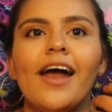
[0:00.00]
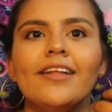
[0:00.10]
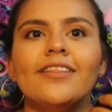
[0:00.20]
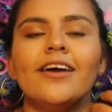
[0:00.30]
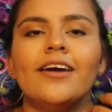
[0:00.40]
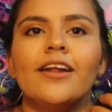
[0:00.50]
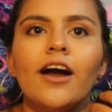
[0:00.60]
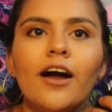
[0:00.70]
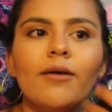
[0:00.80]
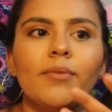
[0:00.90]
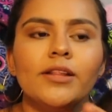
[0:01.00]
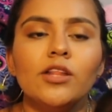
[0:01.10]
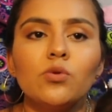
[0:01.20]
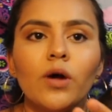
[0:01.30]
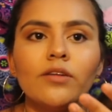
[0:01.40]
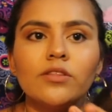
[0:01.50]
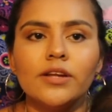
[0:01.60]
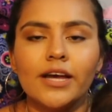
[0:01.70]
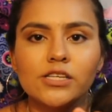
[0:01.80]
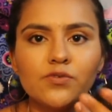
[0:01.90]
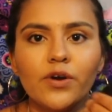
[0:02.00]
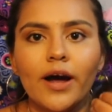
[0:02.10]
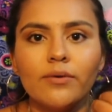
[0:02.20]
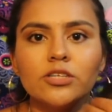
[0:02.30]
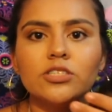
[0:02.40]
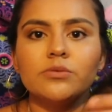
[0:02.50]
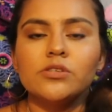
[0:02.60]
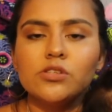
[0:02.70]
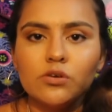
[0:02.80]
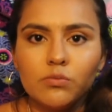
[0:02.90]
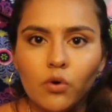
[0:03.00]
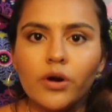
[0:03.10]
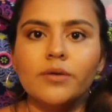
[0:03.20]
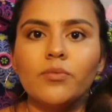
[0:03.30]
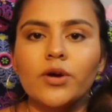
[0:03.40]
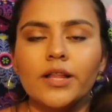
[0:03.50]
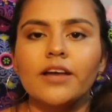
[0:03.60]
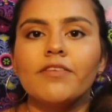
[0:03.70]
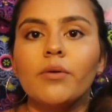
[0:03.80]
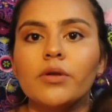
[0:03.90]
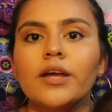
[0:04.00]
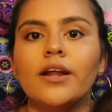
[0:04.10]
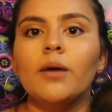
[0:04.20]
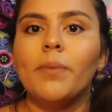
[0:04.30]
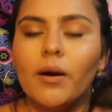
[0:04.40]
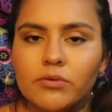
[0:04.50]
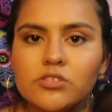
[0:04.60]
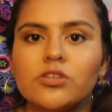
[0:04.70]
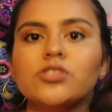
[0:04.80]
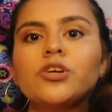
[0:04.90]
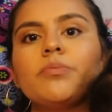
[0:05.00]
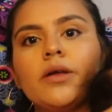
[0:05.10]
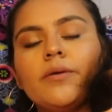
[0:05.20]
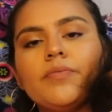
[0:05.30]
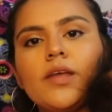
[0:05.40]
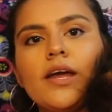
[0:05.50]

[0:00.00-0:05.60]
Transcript: And then throughout the next few hours, there was still more and more. Like, if I would get up, I would start dripping.